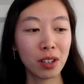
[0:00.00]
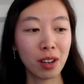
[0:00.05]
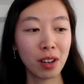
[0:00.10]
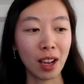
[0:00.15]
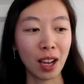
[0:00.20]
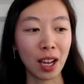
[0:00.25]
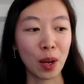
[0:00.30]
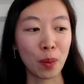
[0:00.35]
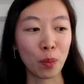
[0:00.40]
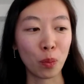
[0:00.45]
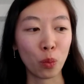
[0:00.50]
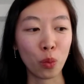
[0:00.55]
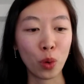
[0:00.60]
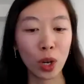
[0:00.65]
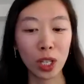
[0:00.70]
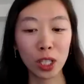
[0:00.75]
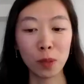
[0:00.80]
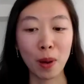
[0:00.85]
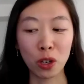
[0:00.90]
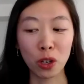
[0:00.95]

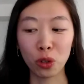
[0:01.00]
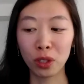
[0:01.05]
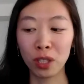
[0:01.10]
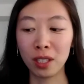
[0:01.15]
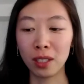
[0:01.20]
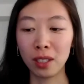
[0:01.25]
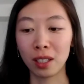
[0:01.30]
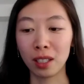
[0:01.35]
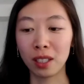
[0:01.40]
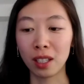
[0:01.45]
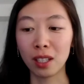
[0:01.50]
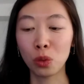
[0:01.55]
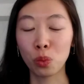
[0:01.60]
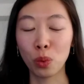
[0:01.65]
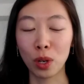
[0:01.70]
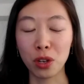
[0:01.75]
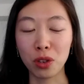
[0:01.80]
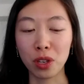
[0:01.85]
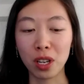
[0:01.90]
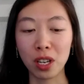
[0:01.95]
what specialties exist
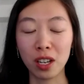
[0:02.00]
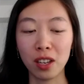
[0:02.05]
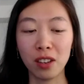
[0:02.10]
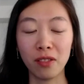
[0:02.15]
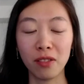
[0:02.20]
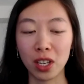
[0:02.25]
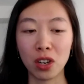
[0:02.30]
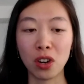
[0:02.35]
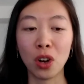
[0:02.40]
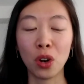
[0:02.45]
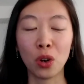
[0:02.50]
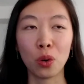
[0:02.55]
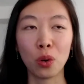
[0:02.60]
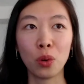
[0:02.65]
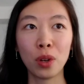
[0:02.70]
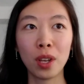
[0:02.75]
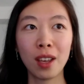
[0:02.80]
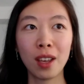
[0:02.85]
when you didn't even know